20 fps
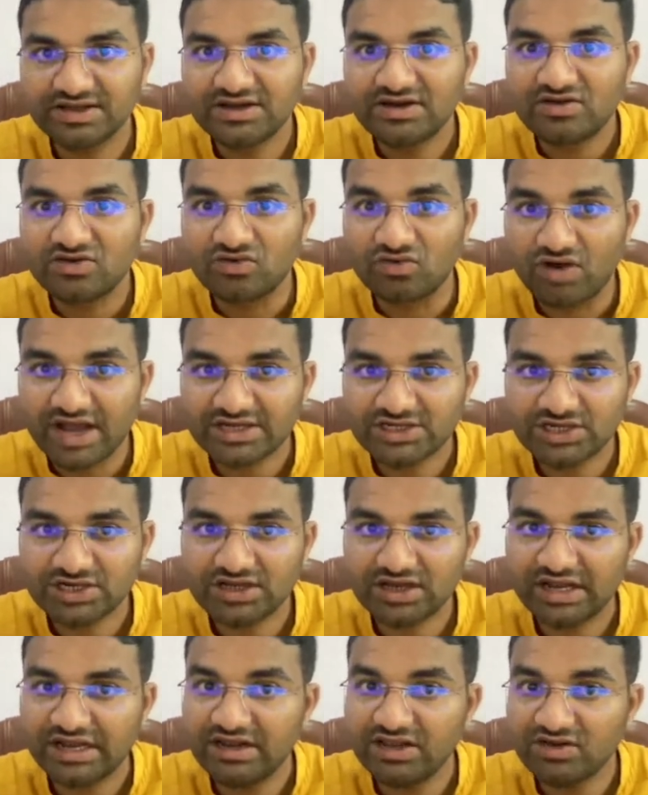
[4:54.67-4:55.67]

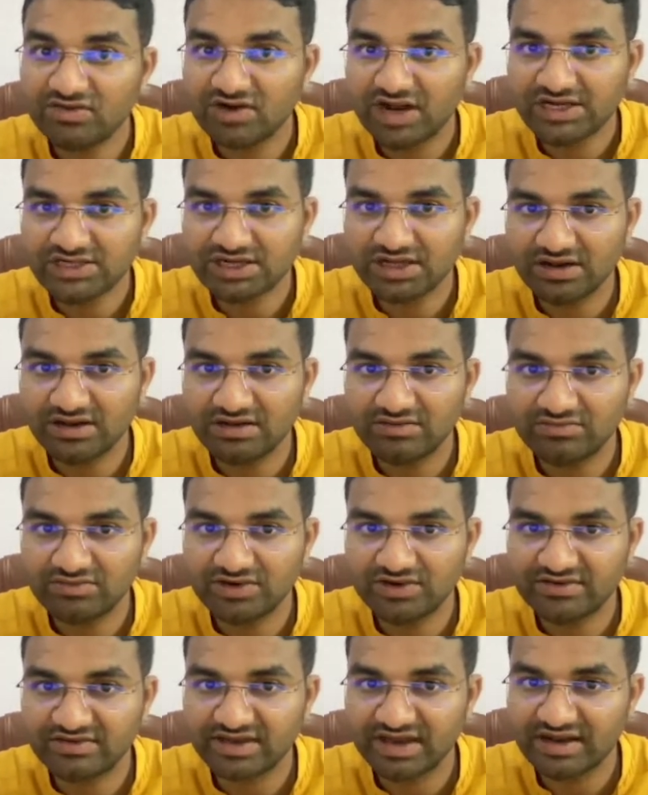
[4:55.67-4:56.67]
rational, irrational
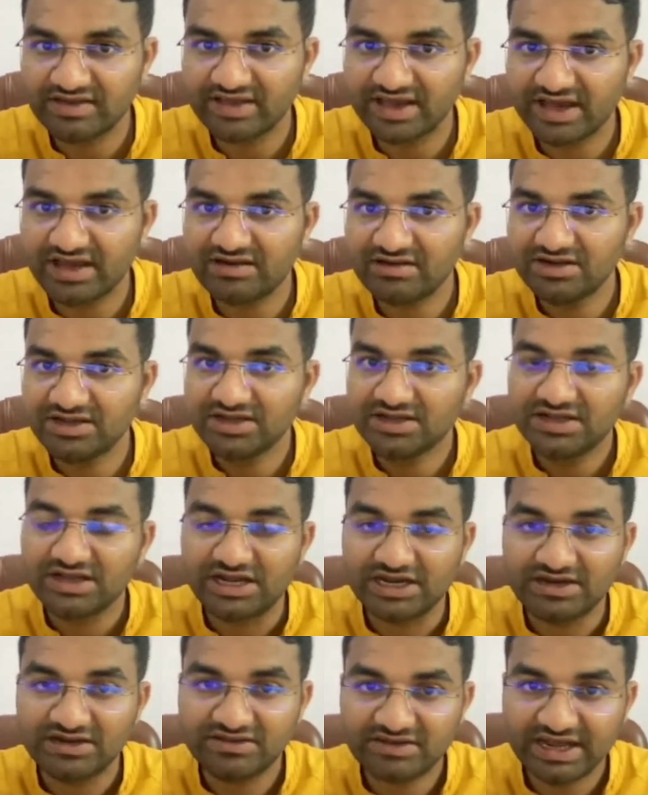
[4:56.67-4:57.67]
numbers are there,
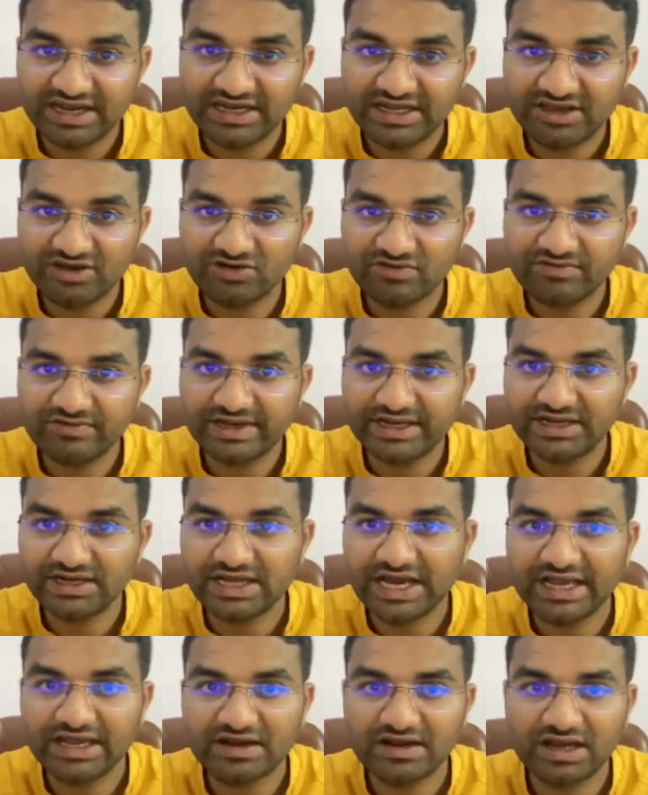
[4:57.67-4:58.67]
understanding of Venn
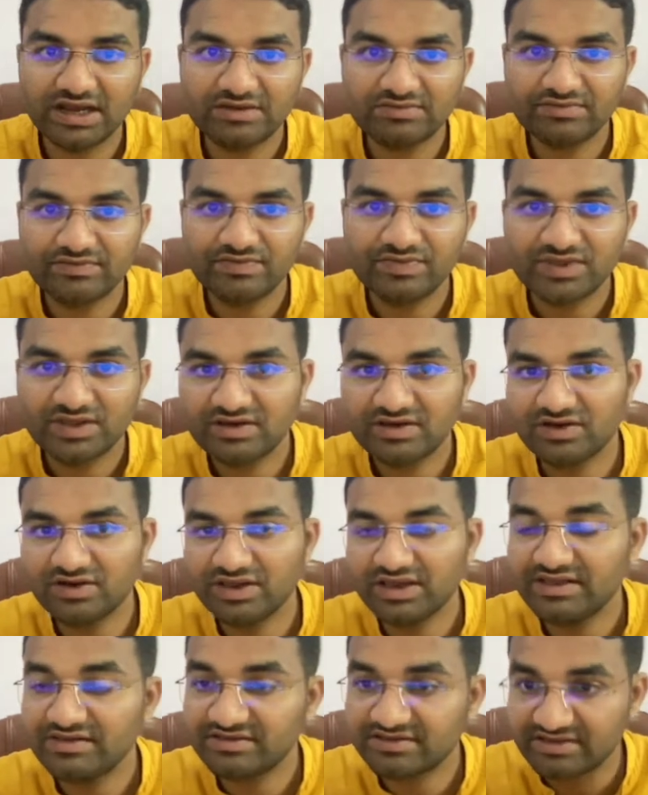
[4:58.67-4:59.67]
diagram,
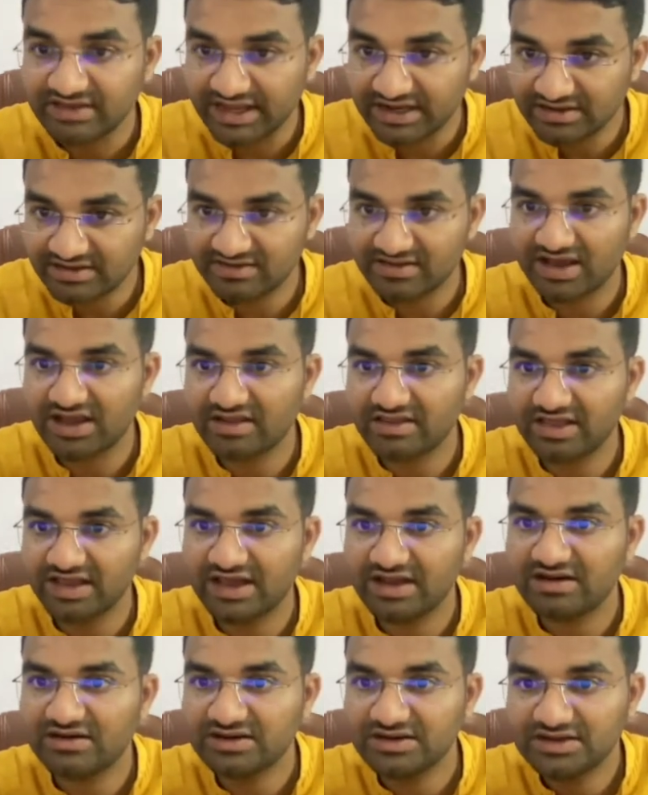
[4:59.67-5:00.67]
Okay, sets are
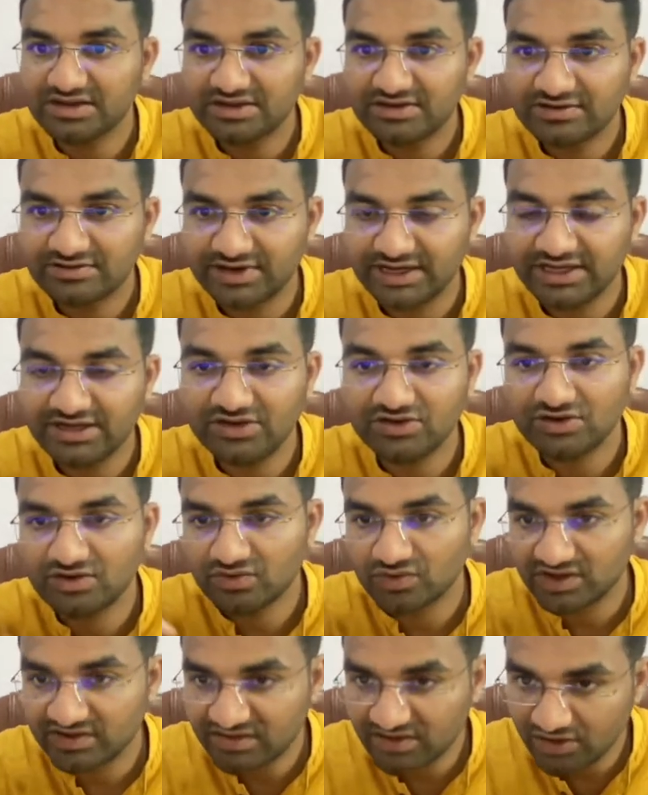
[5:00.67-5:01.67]
there. Fine,
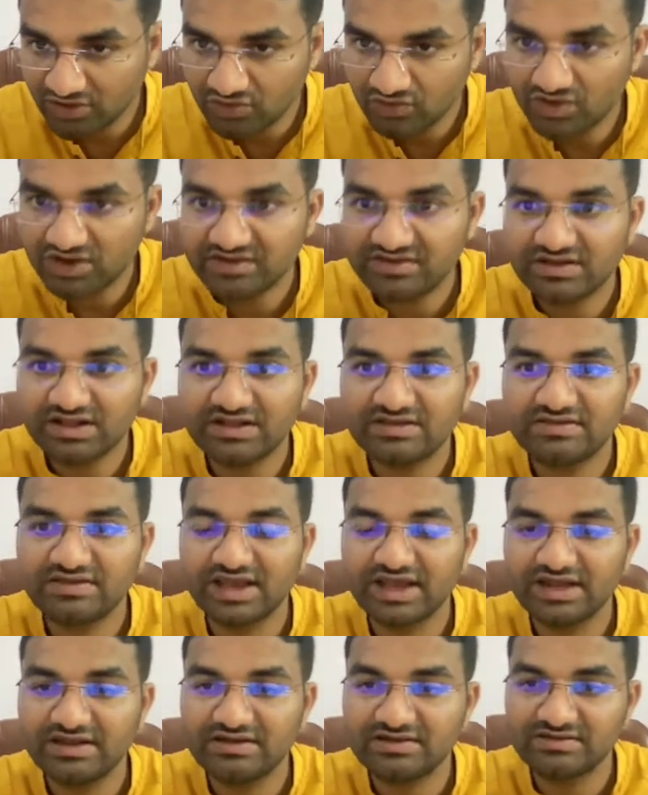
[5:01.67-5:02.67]
what's a universal
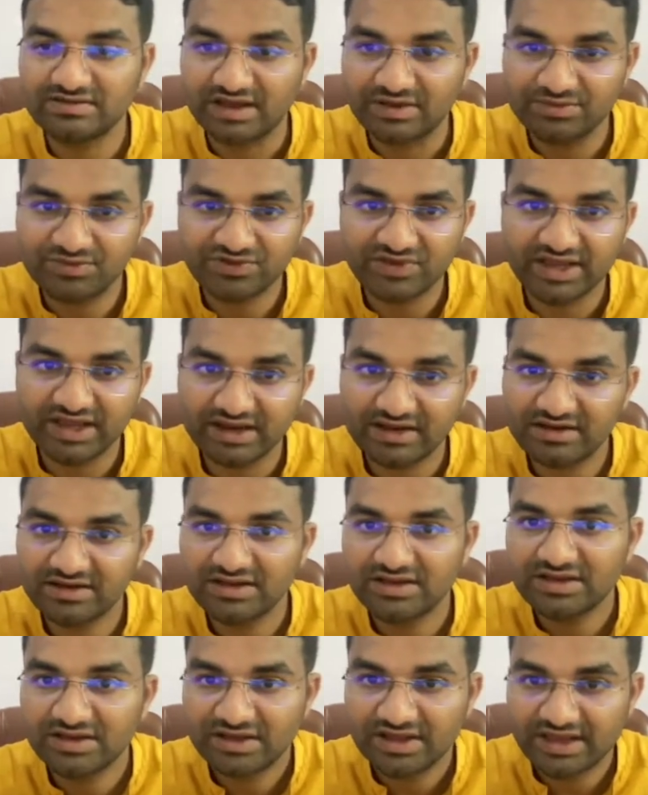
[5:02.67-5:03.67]
set, subset,
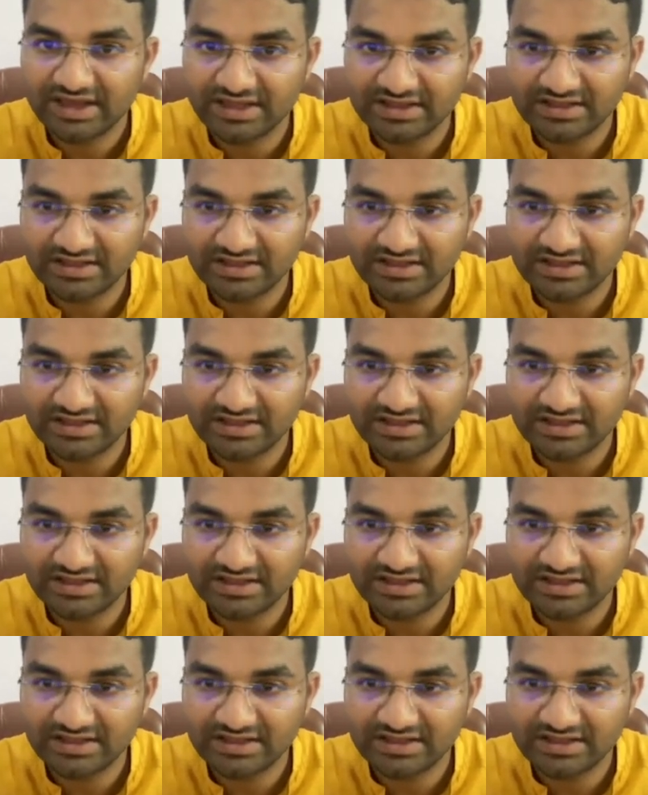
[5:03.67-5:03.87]
and